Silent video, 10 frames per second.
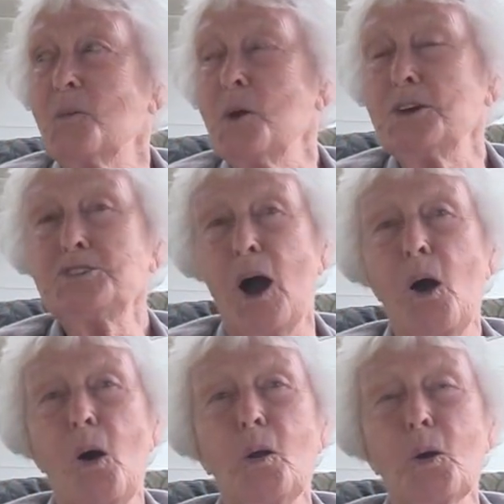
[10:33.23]
We was
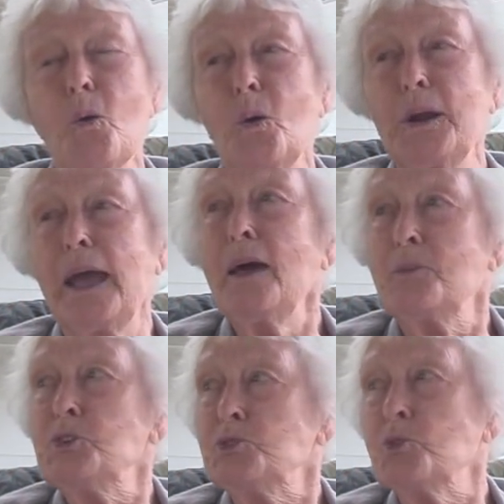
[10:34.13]
all going
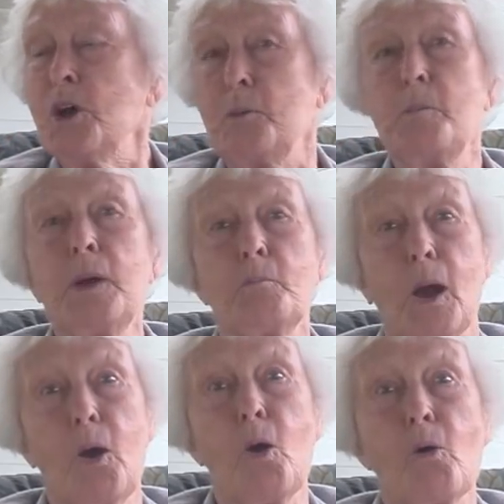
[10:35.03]
down the street, me and
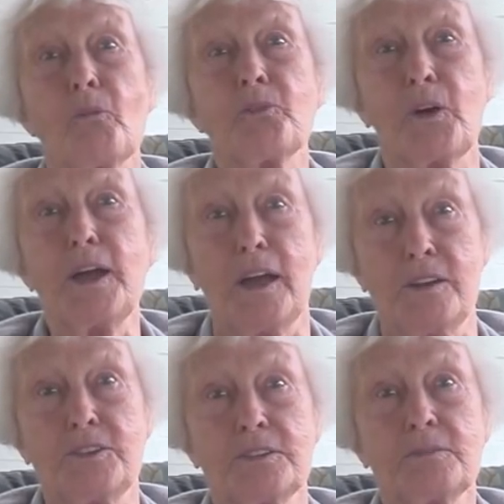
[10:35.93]
my
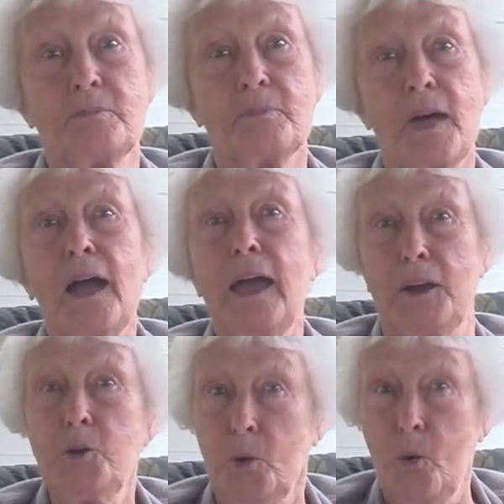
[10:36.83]
girlfriends. I
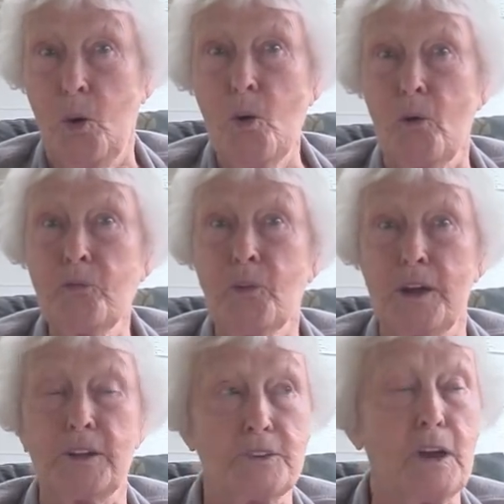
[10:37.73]
had 2
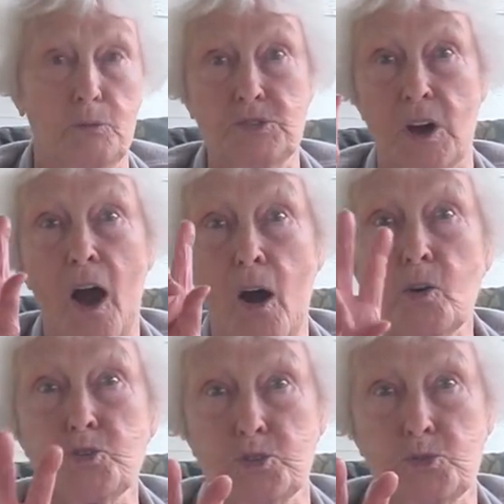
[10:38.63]
girlfriends. They was
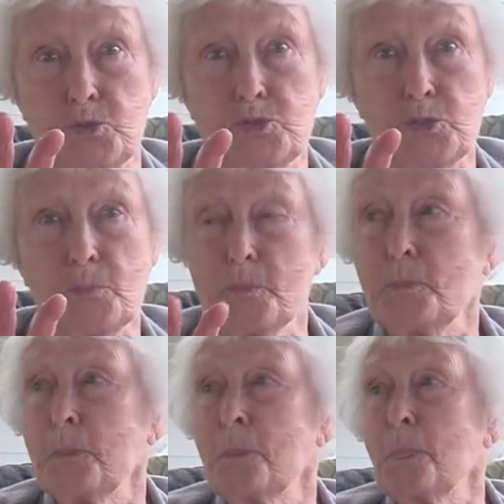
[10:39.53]
Oxers.
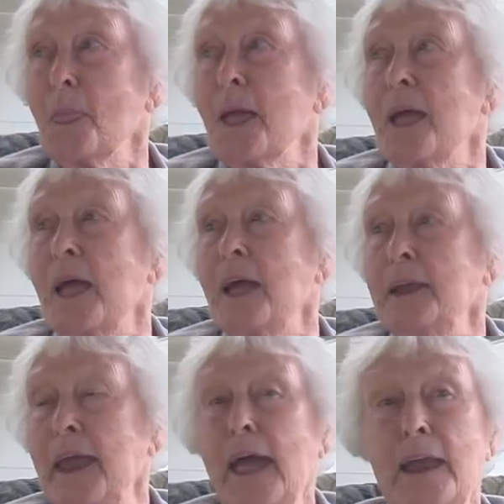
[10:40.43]

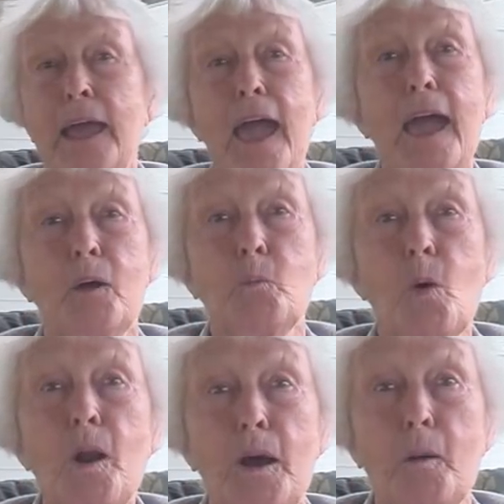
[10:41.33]
And Daddy had
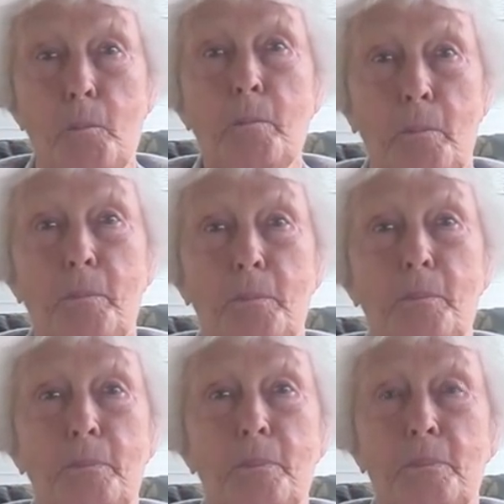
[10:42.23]
one of them.
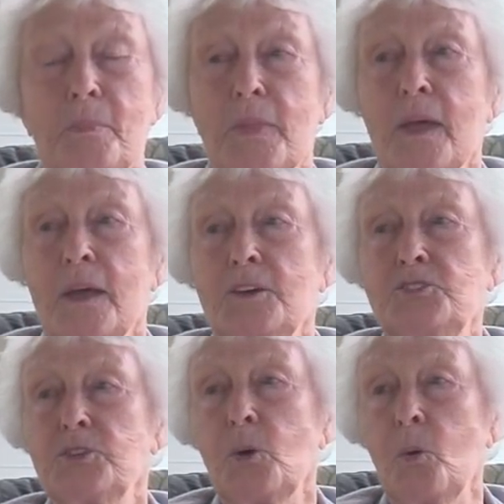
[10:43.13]

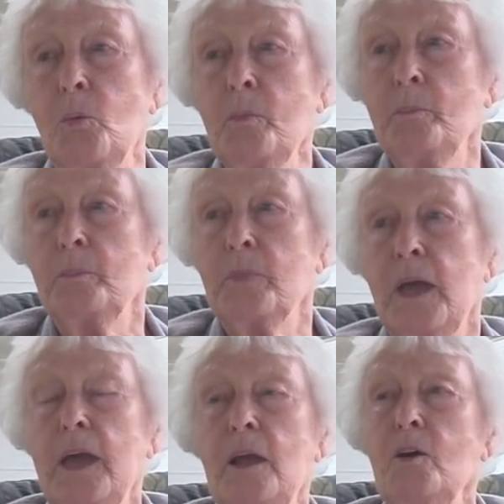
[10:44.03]
So
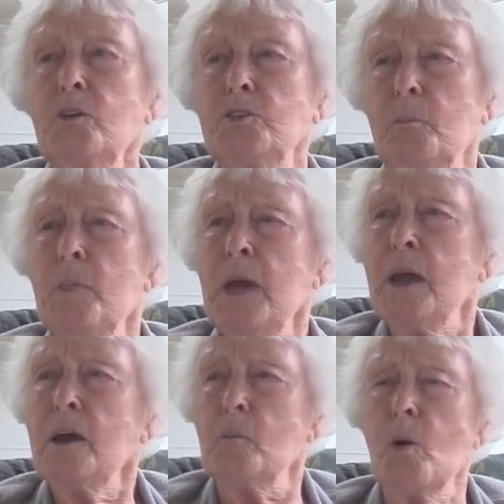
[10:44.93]
he looked at me
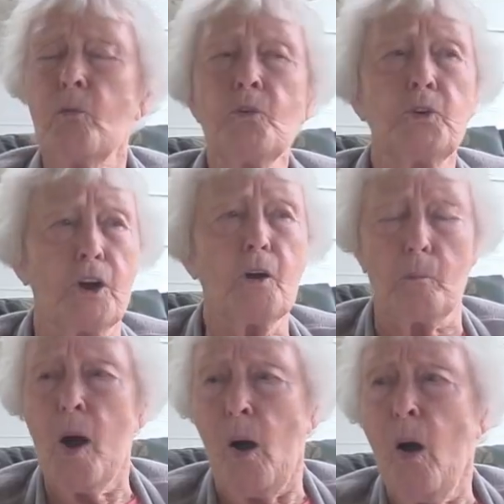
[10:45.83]
and come over and took
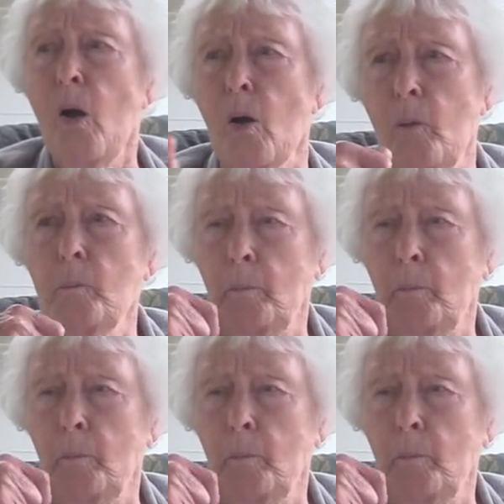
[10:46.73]
my arm.